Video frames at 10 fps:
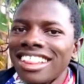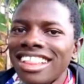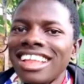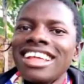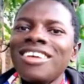
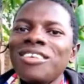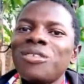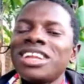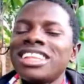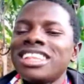
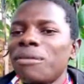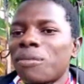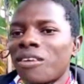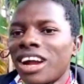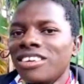When they are
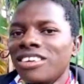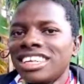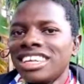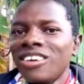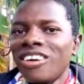
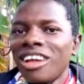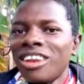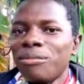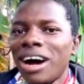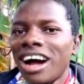pronouncing
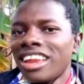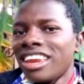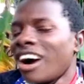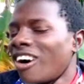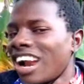in
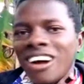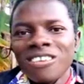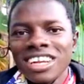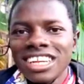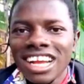our
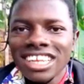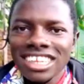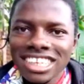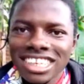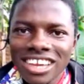language, that's to
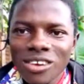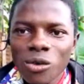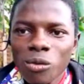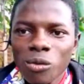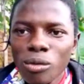say
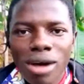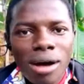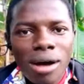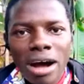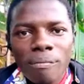
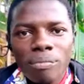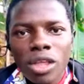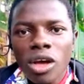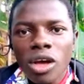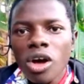Obama.
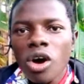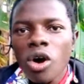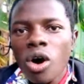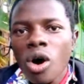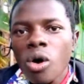
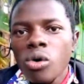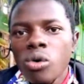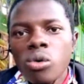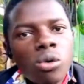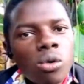
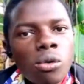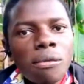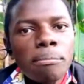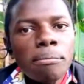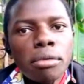
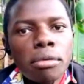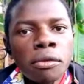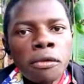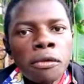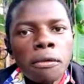
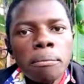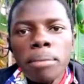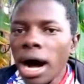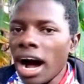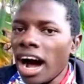
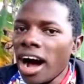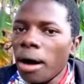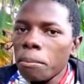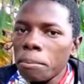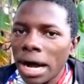
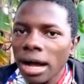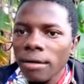Obama.